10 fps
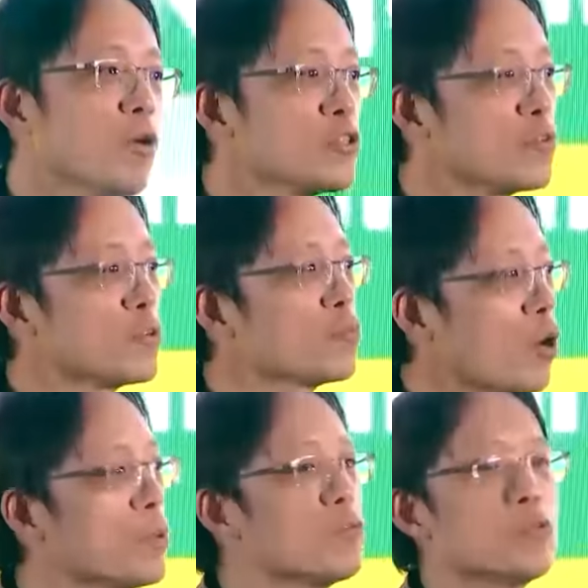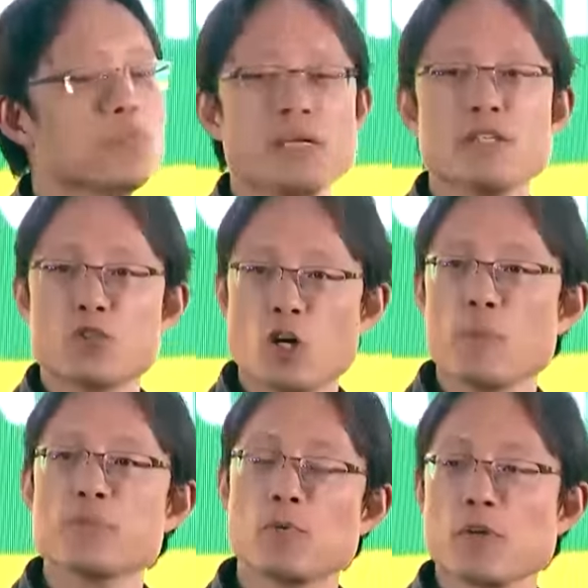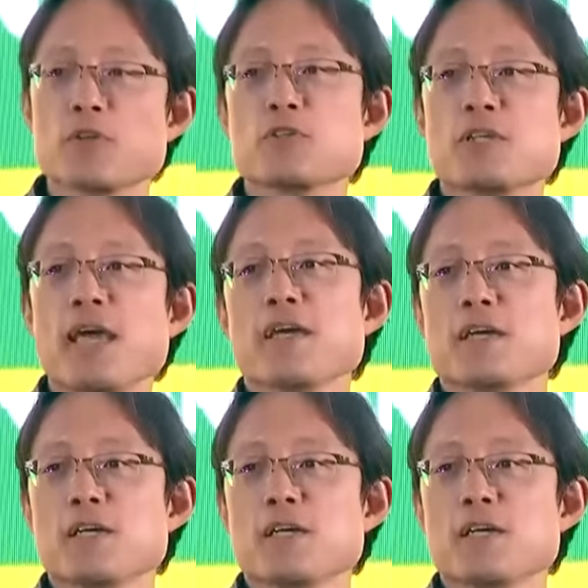most of us probably wouldn't be in the jobs that we're in today,